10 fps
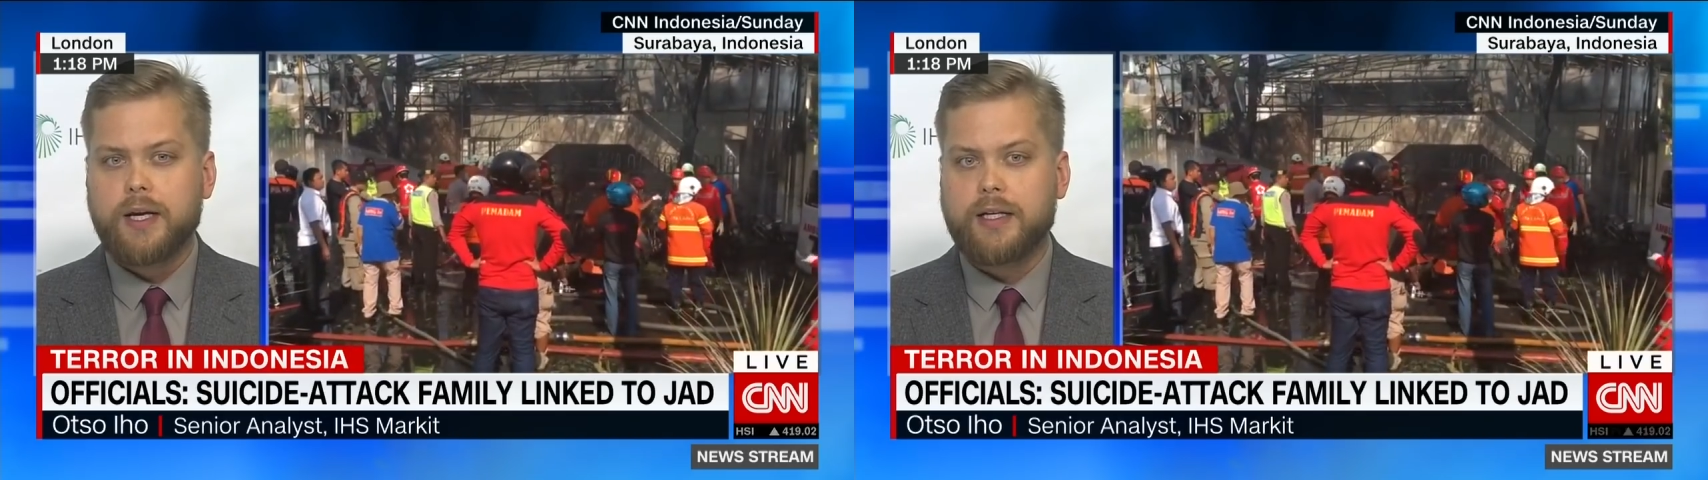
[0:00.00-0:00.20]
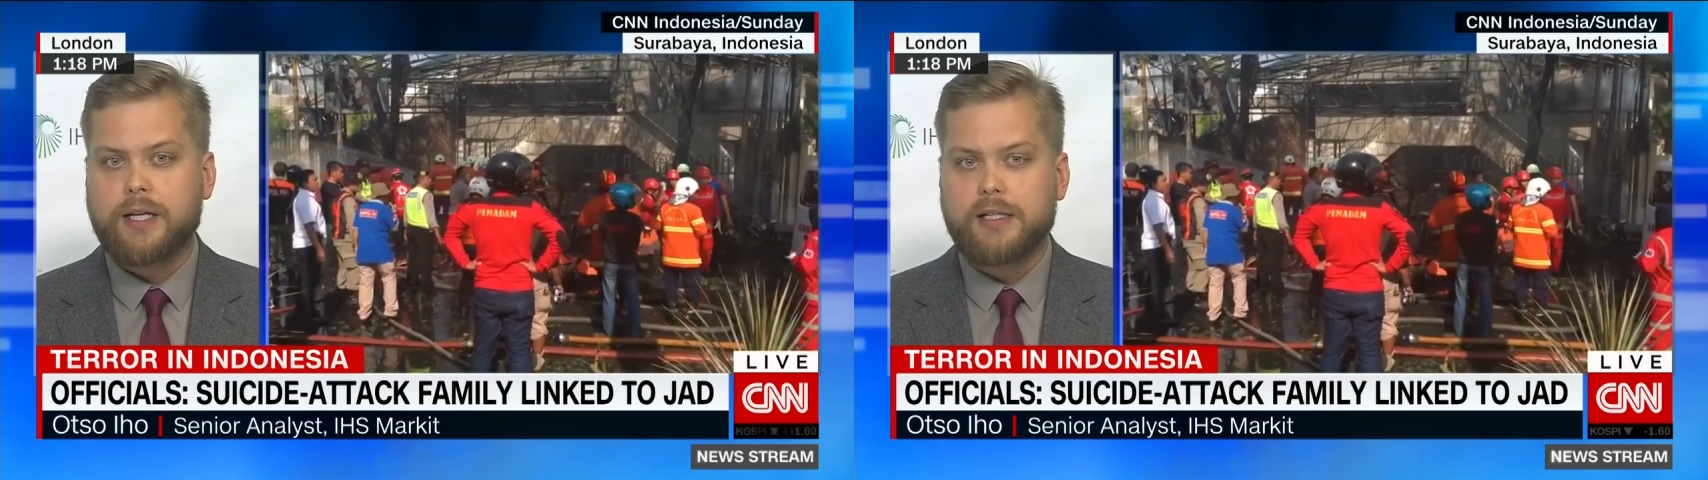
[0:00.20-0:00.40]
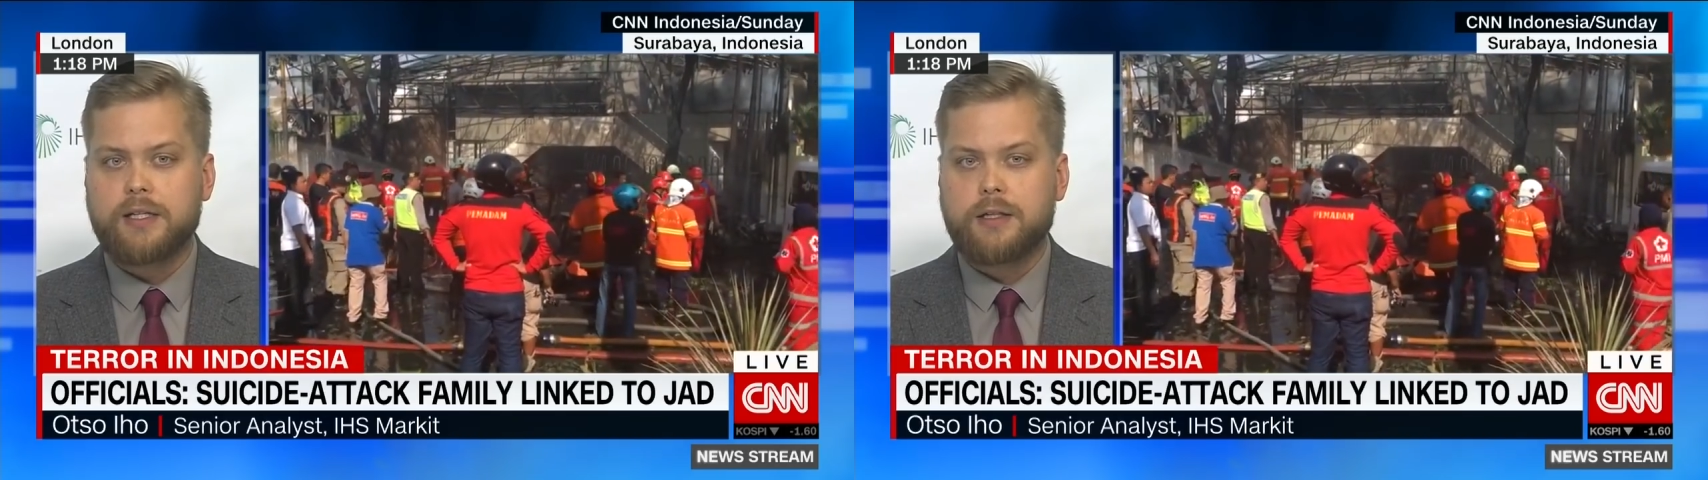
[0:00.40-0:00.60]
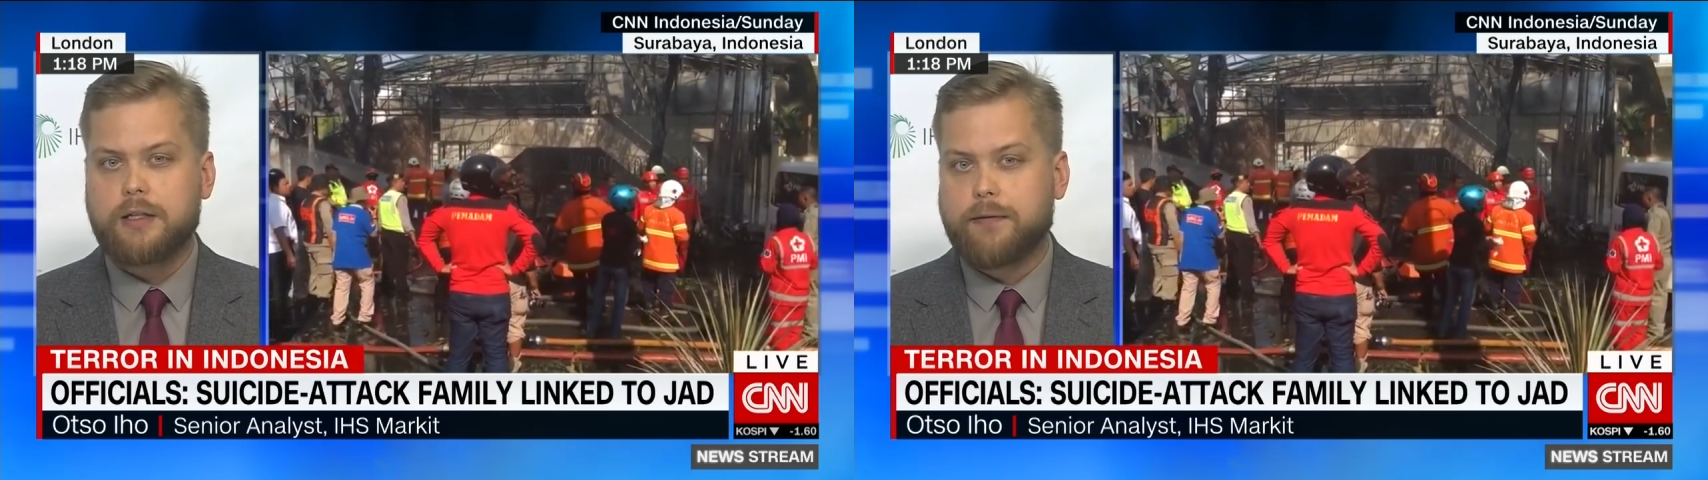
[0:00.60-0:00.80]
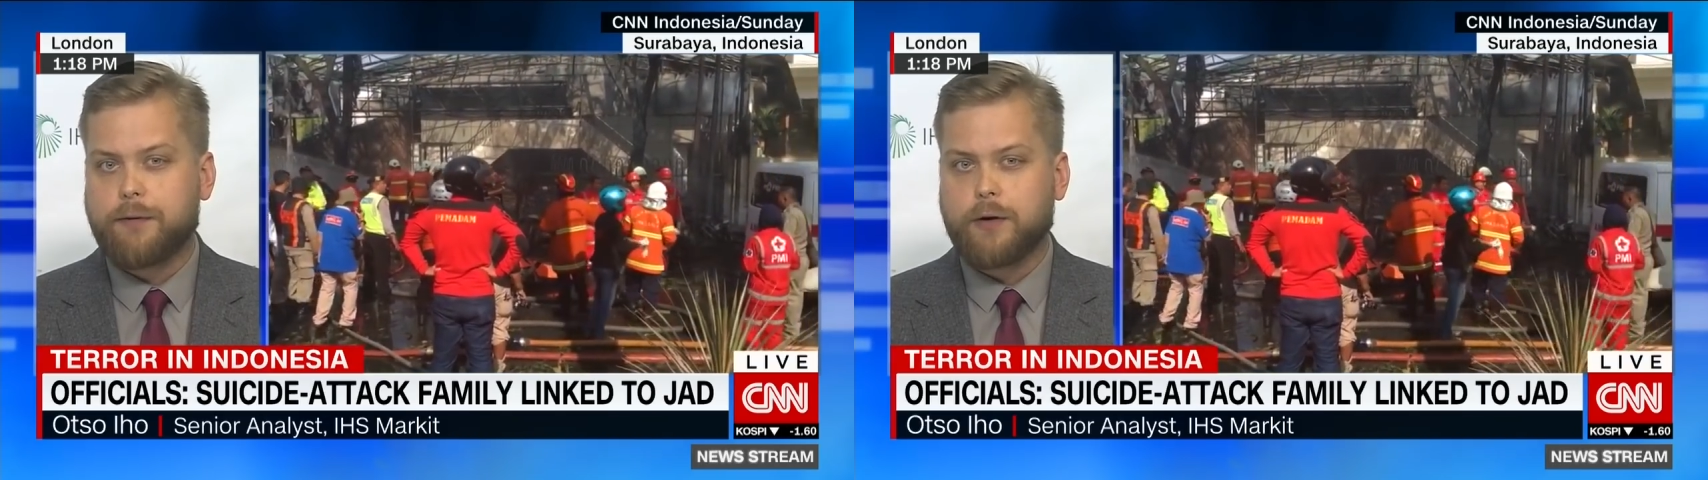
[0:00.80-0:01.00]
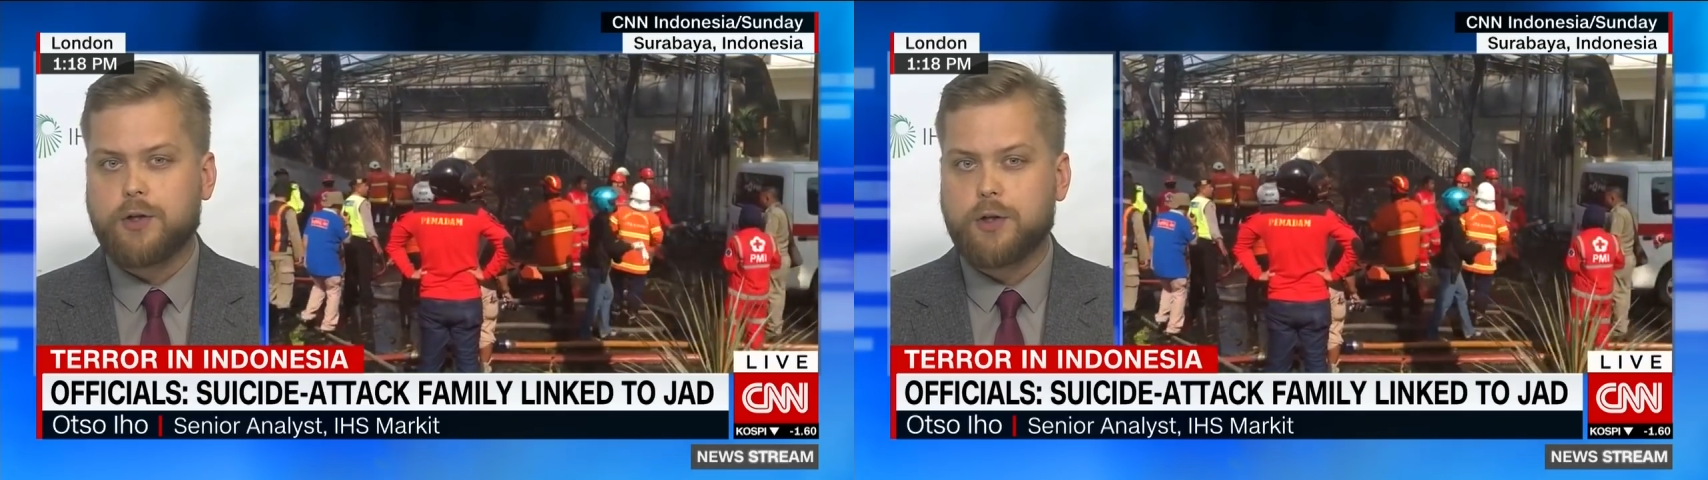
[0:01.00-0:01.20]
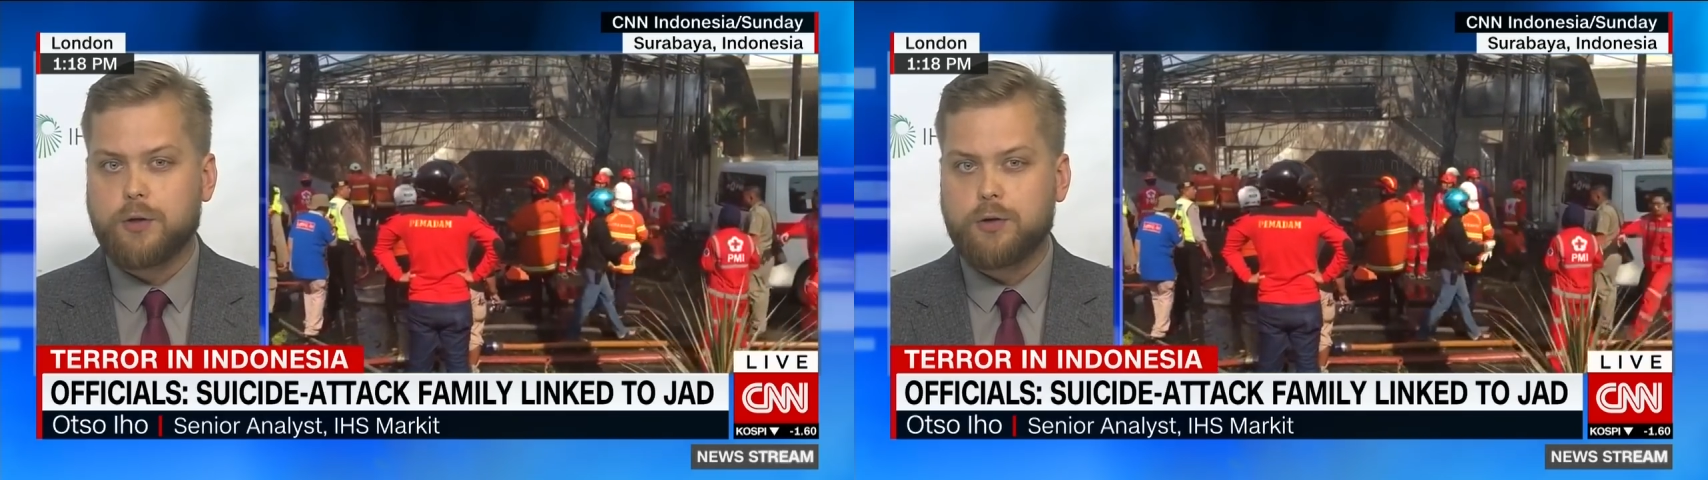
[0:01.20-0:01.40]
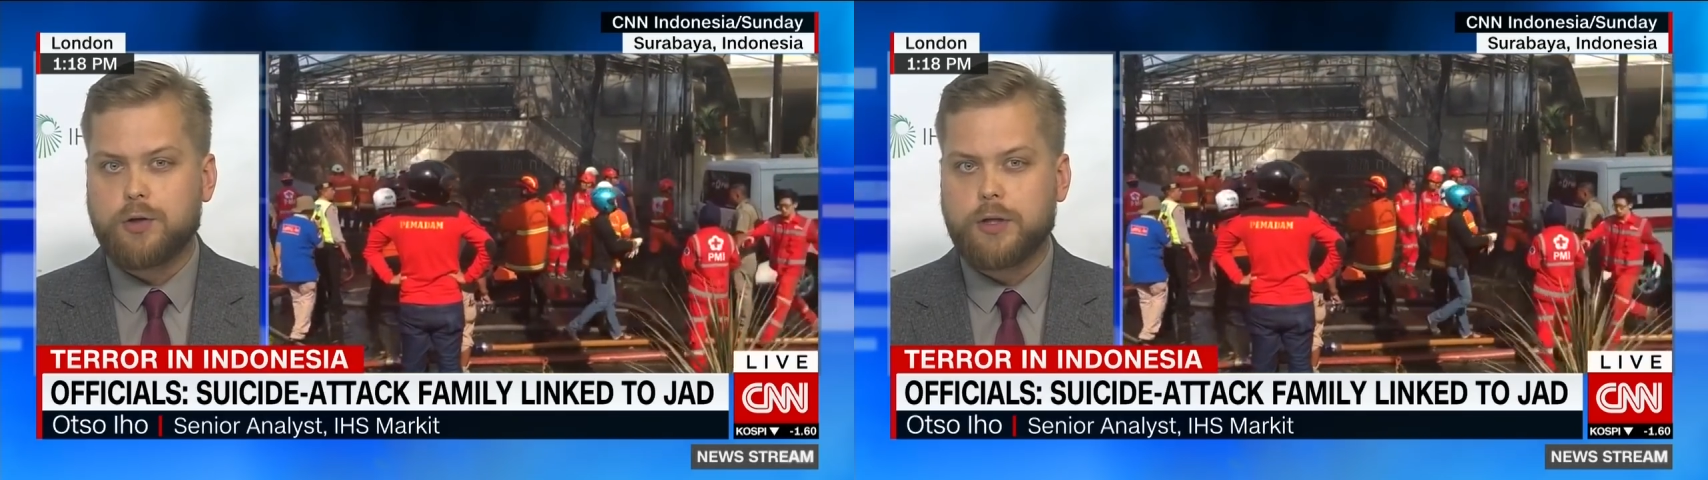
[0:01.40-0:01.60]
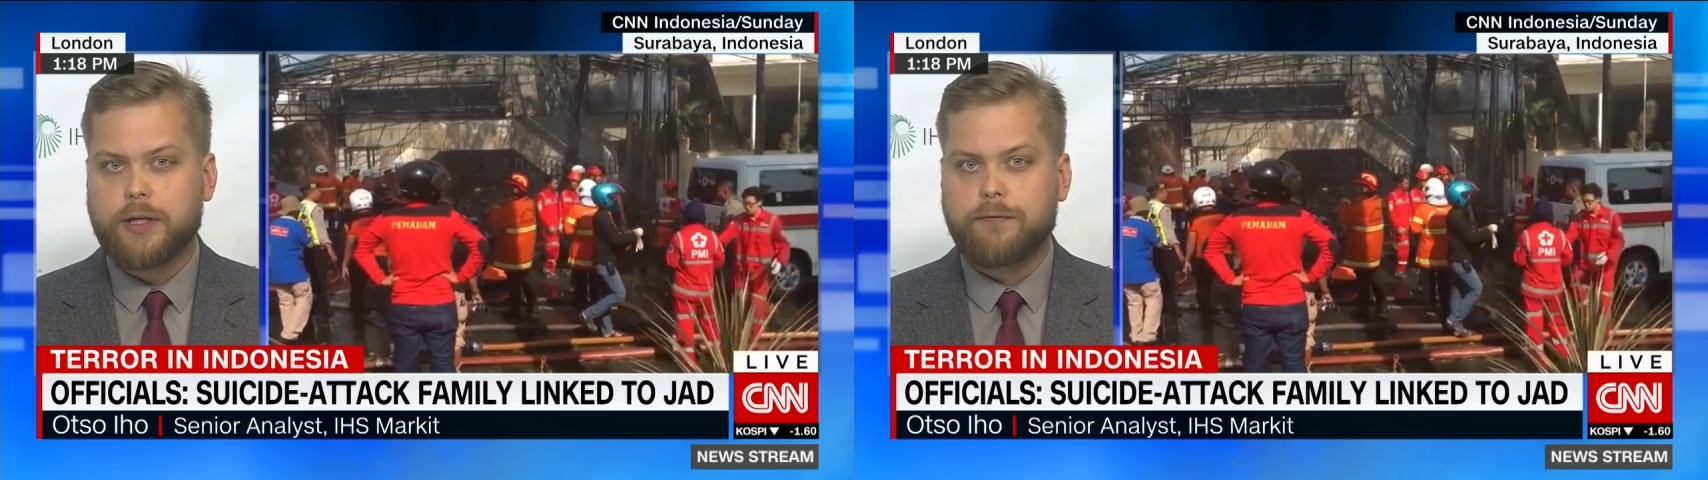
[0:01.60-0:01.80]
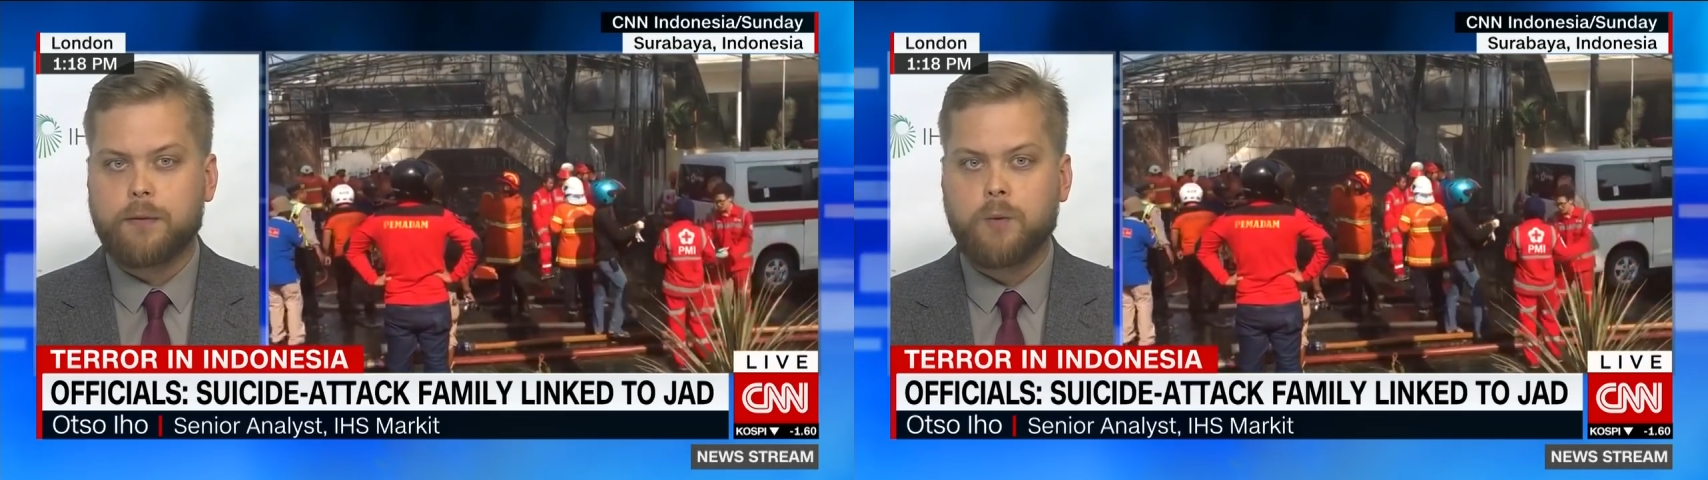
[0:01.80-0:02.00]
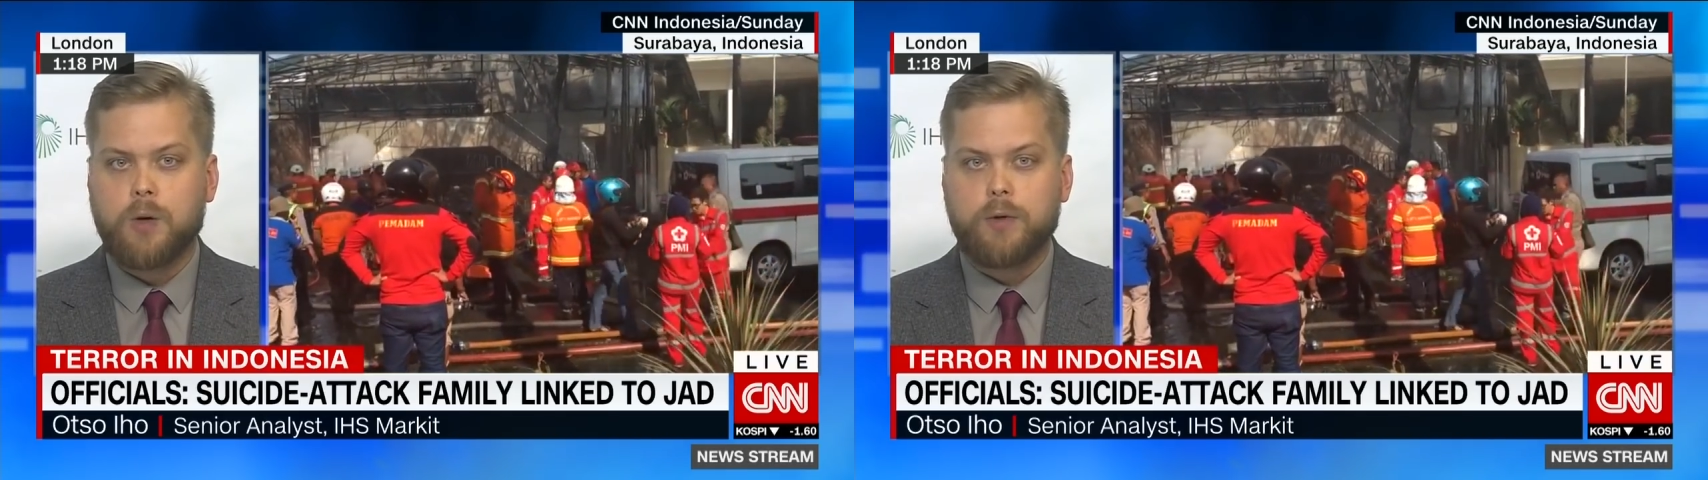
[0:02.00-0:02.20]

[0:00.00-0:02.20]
it doesn't differ hugely from what